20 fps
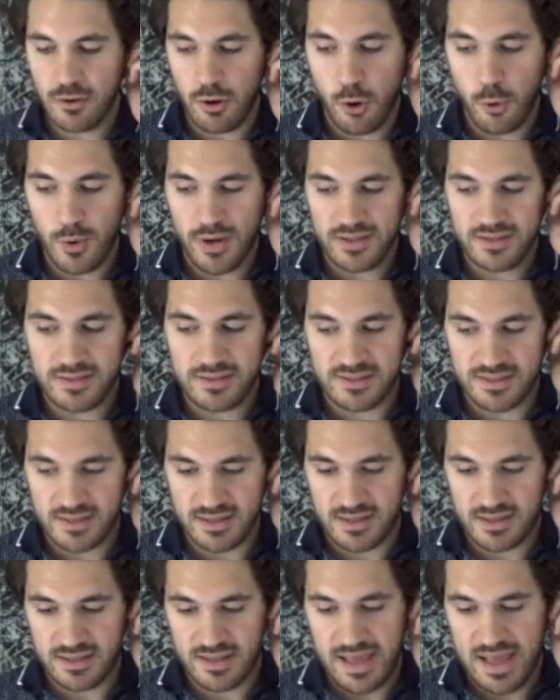Oh, 18 is a
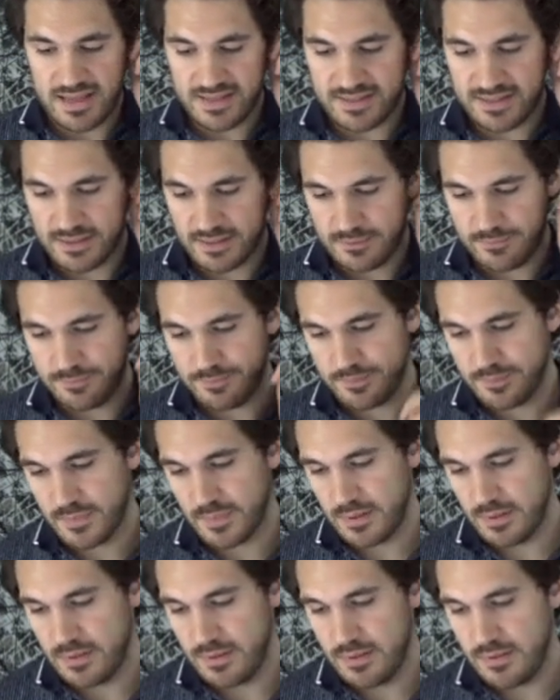classic.
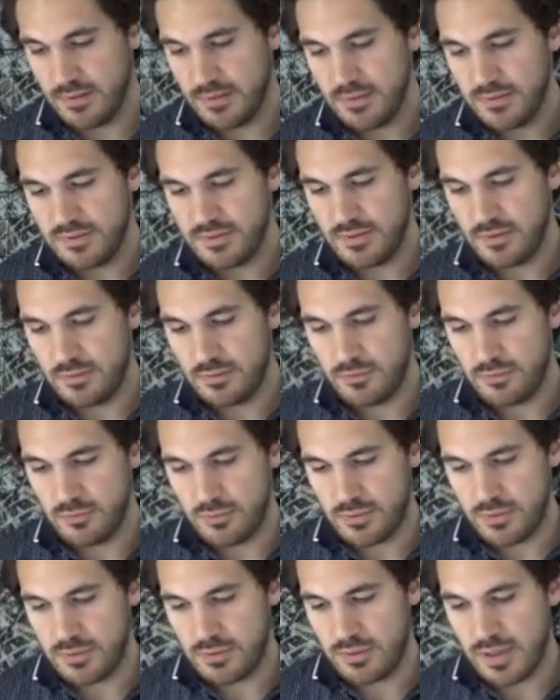
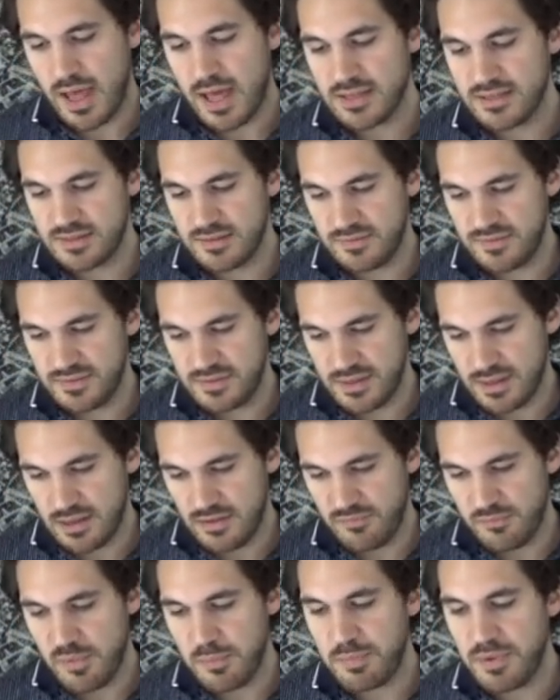So lots of
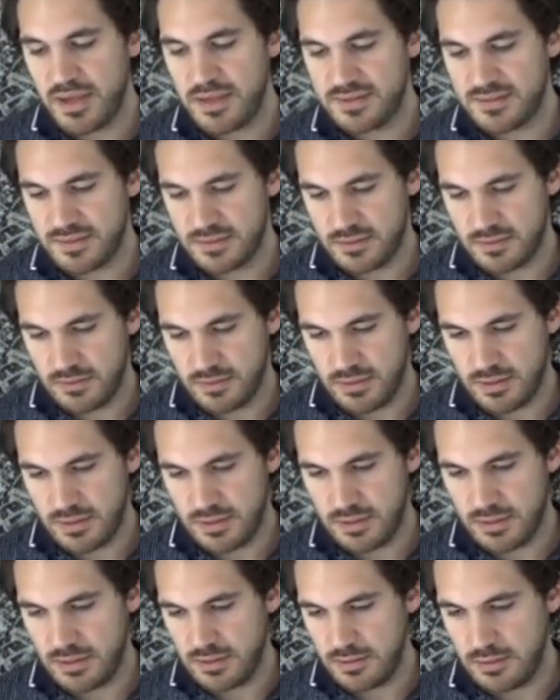stuff, but
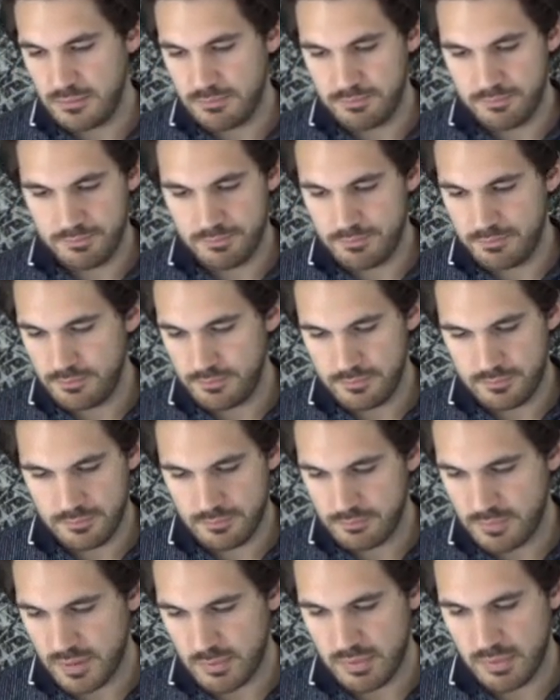basically
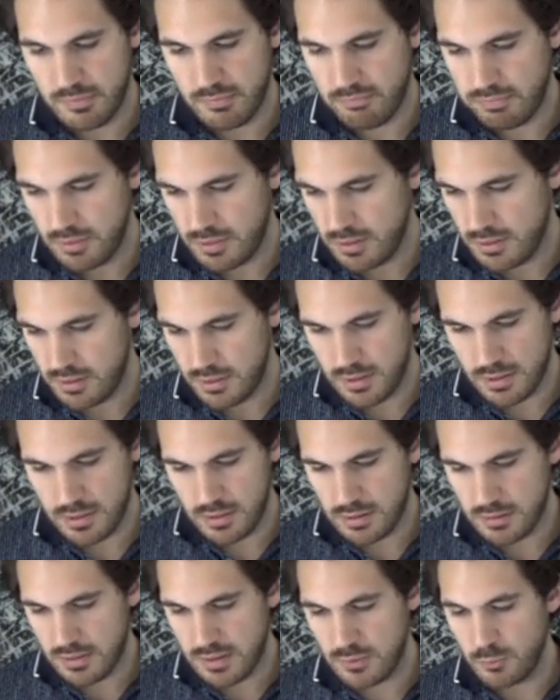blah, blah,
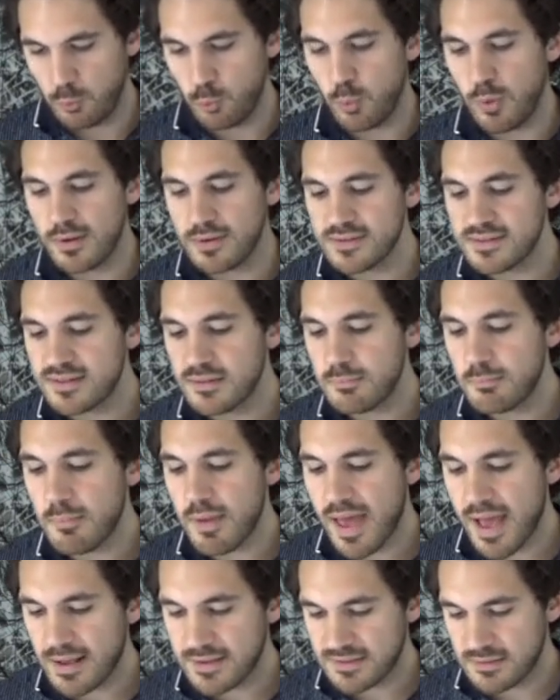blah. And what is the
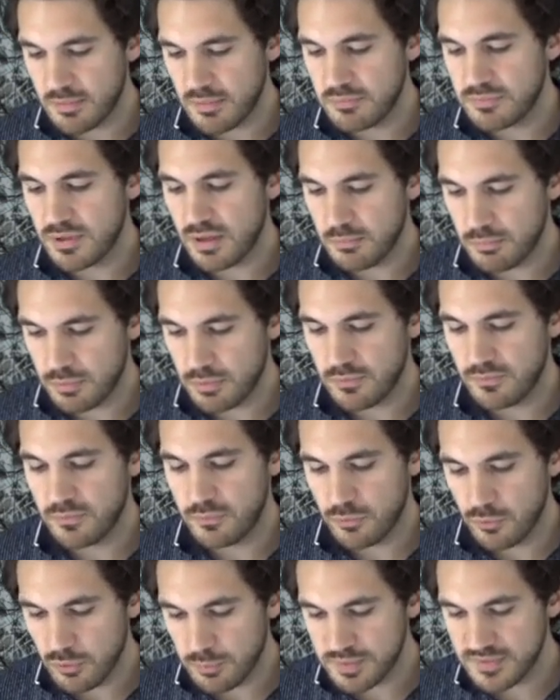maximum number of
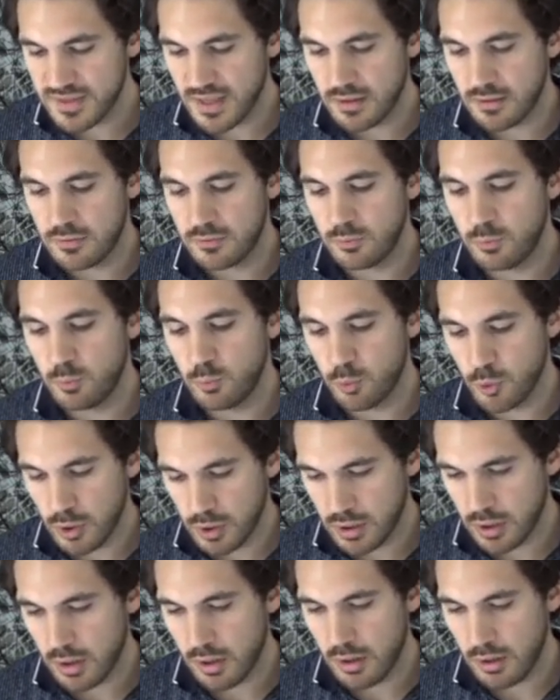groups that could
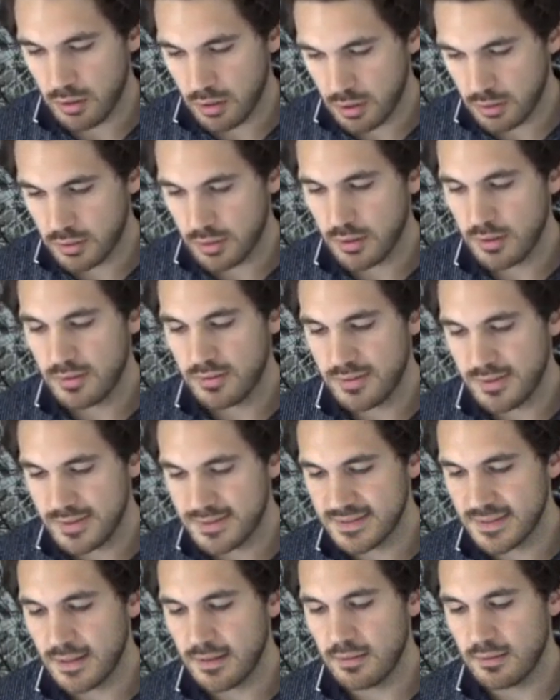work on
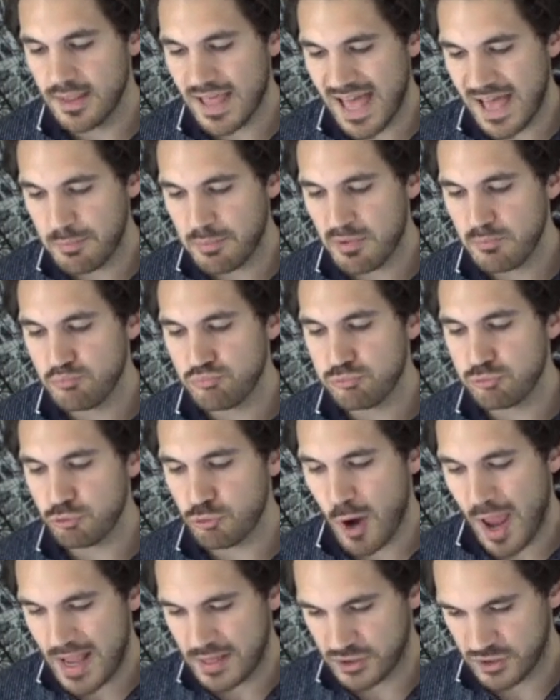this lab
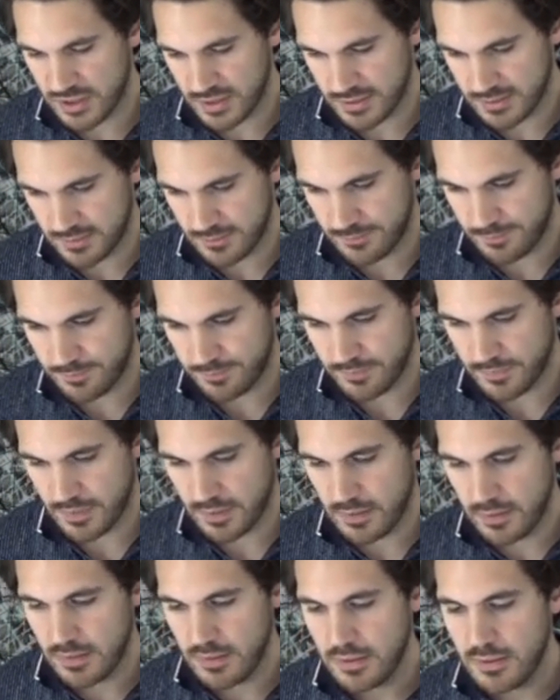project?
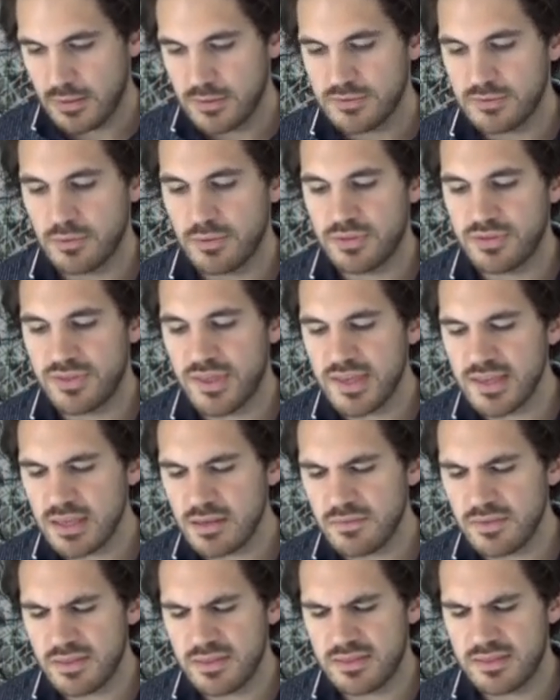So think
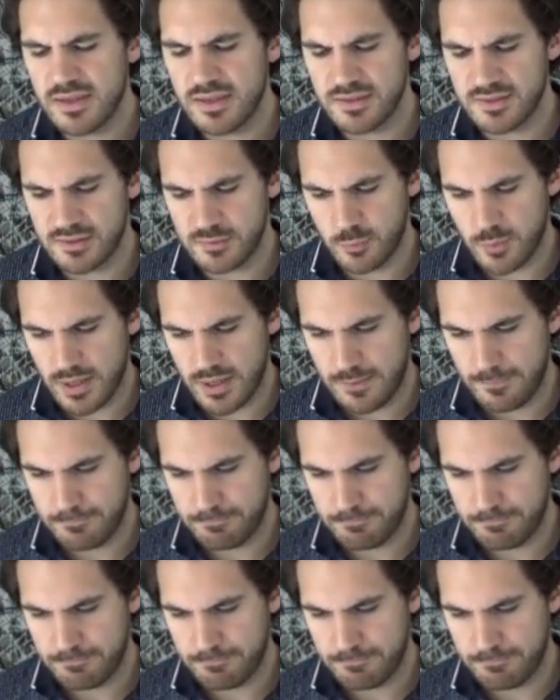of it this way.